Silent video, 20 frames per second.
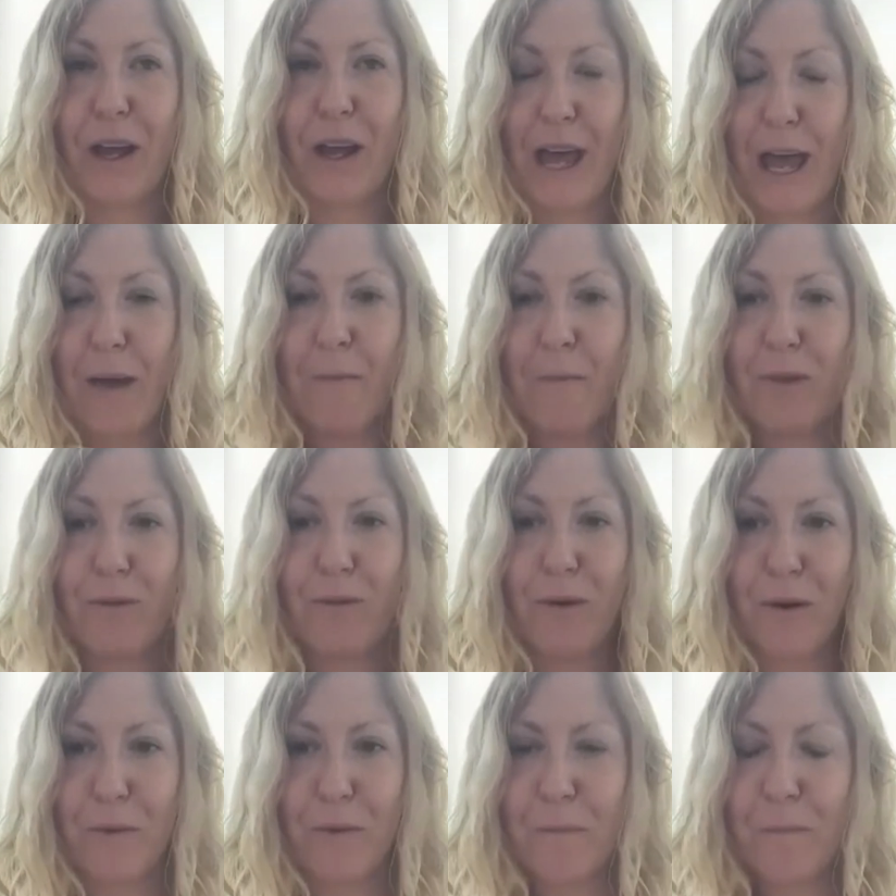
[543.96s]
came
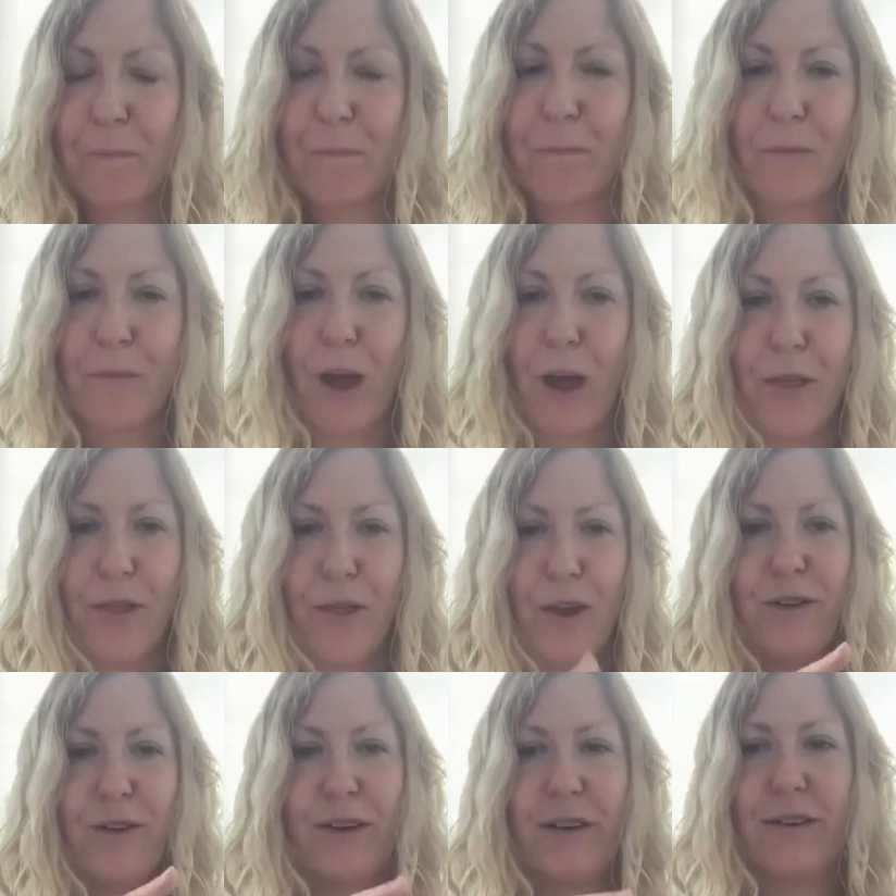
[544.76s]
through a
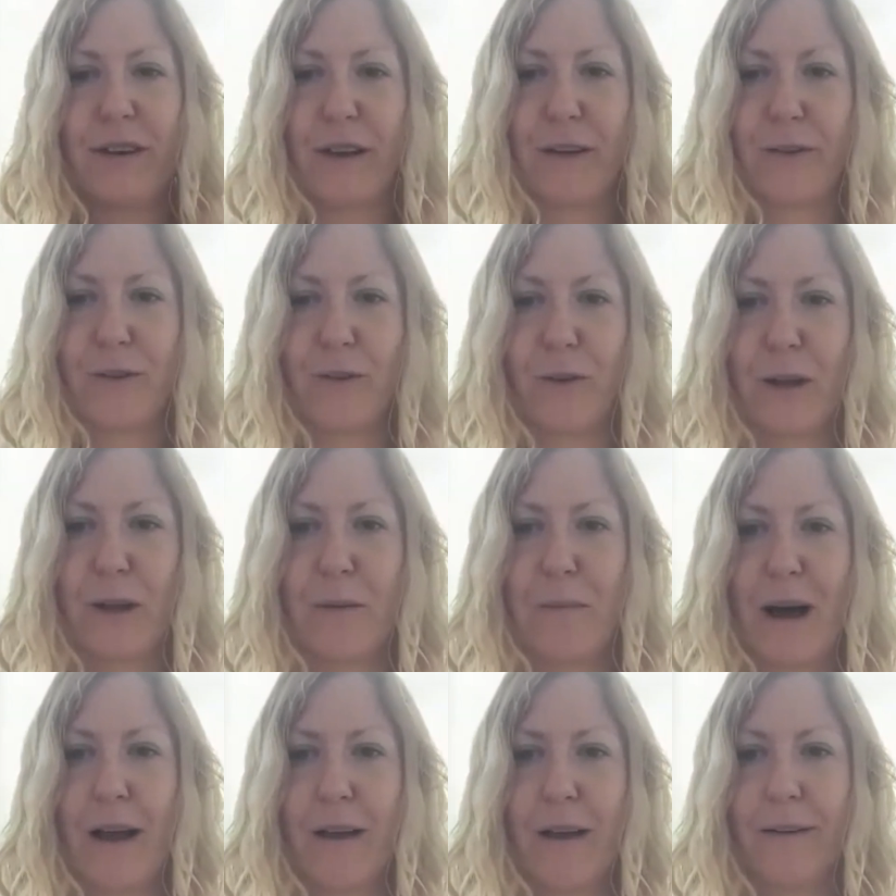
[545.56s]
36 solar
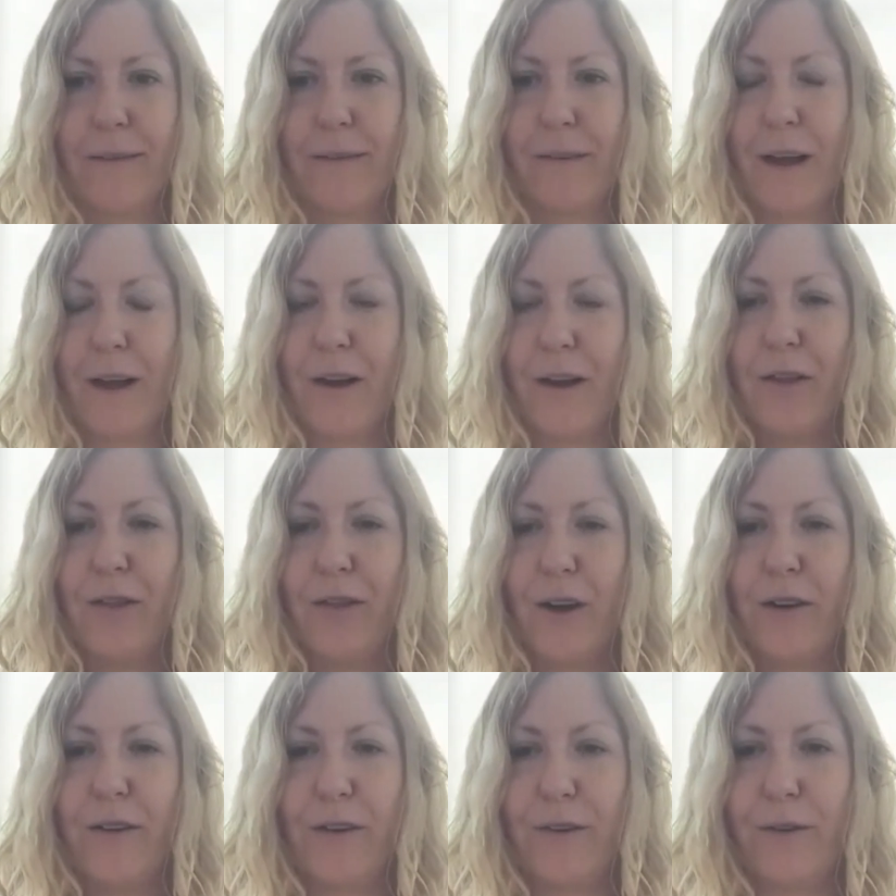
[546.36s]
mass and a
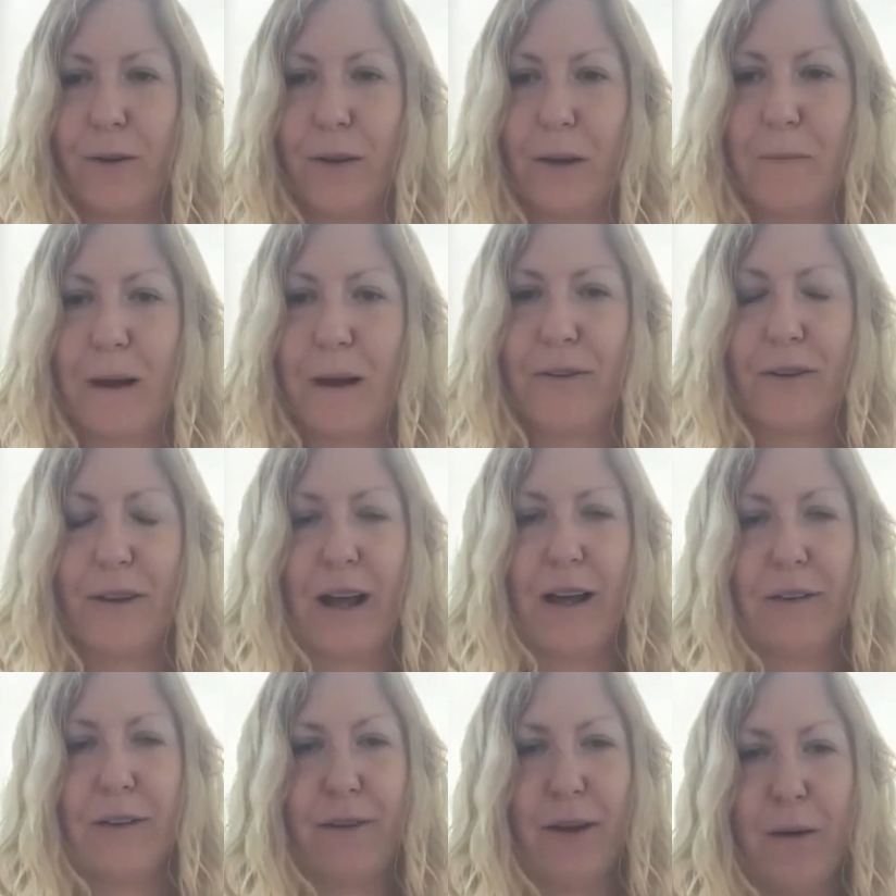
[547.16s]
30 solar mass. So
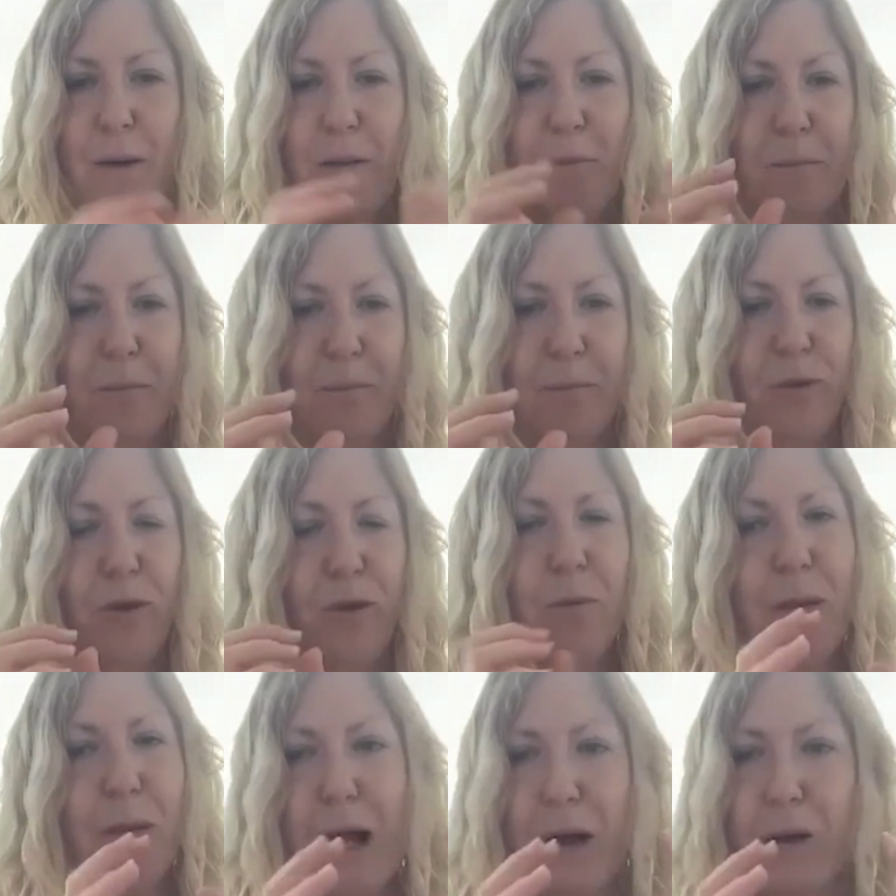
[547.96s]
that's
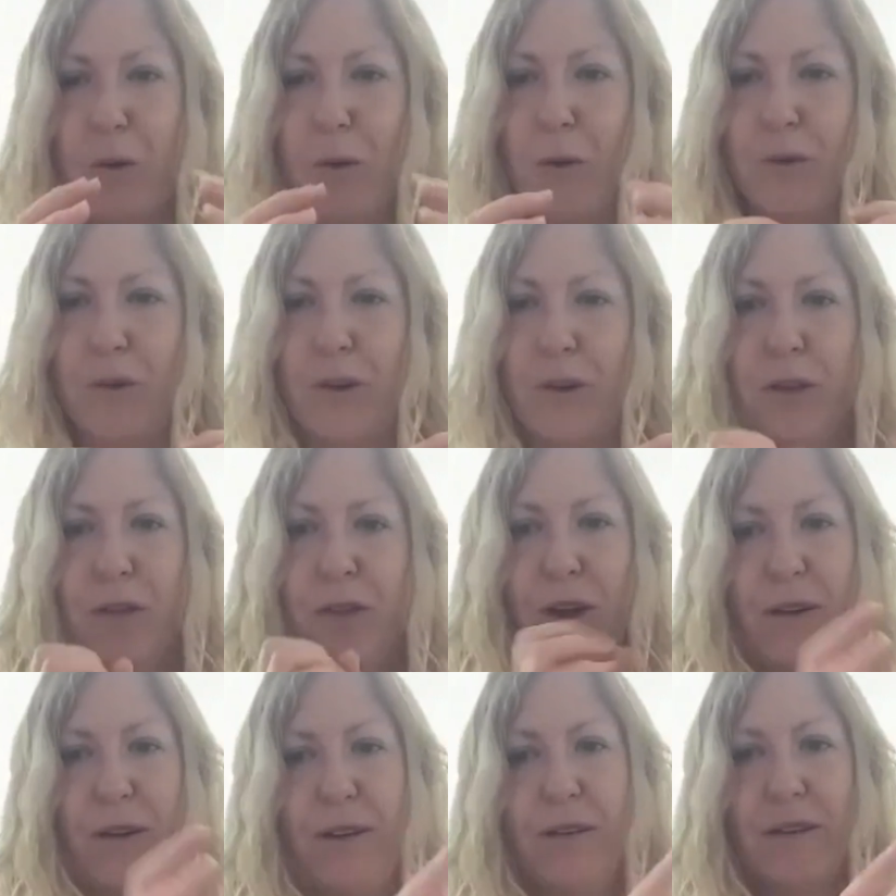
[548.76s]
two black holes that are
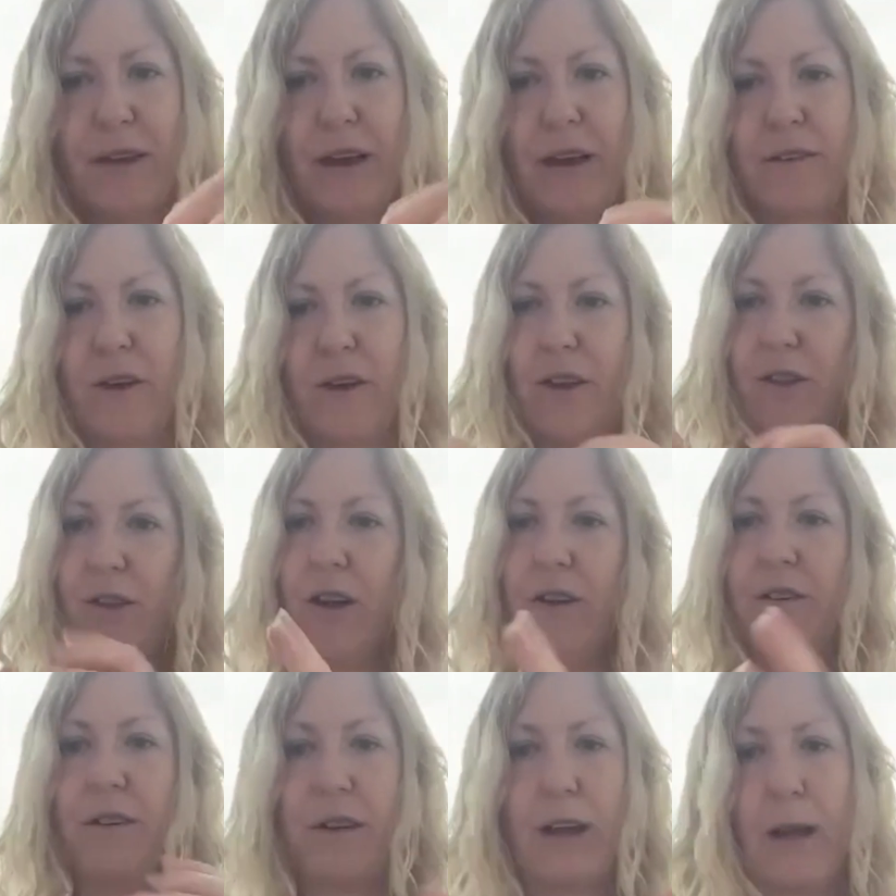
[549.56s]
36 and
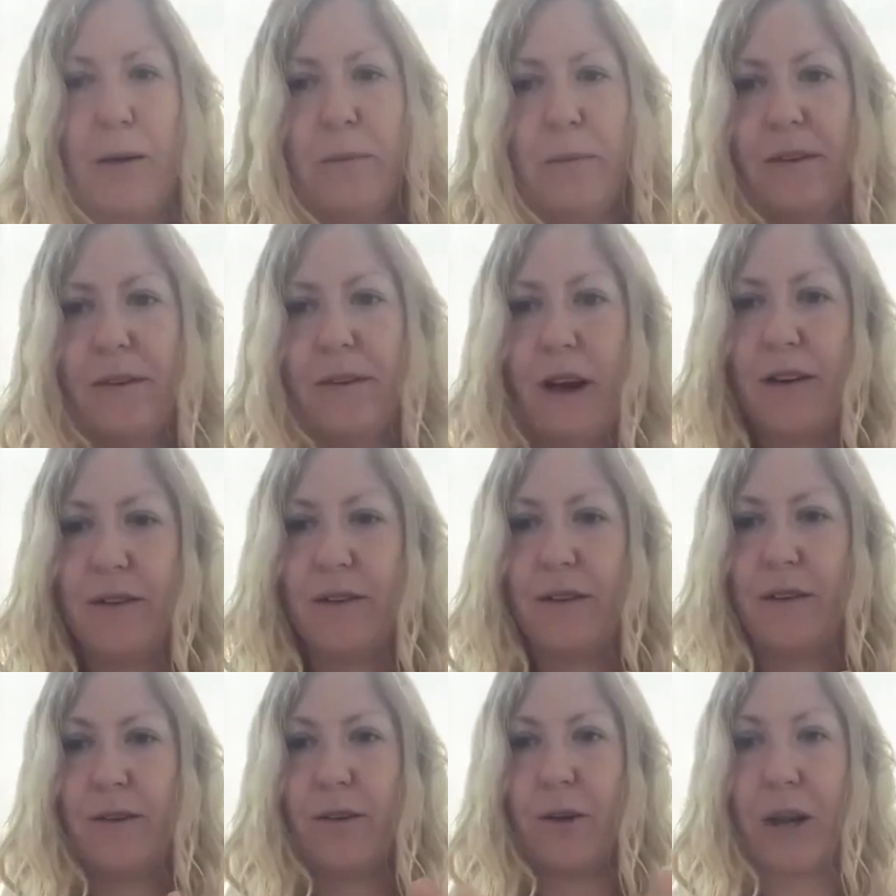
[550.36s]
30 times the size
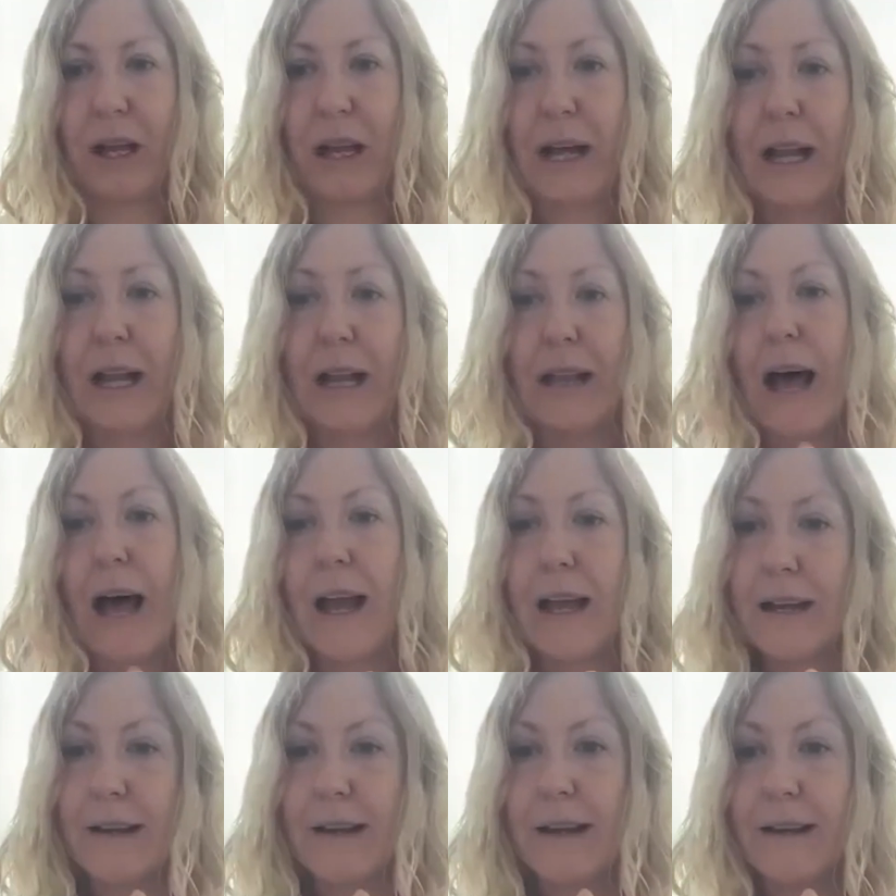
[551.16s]
of the sun
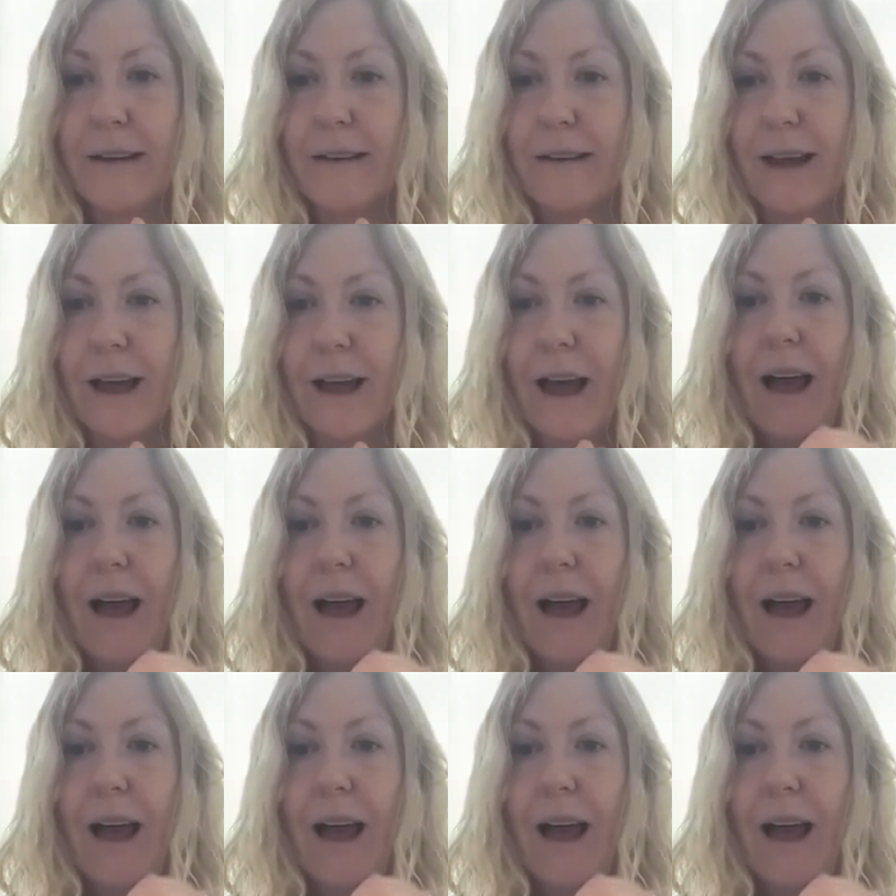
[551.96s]
collided.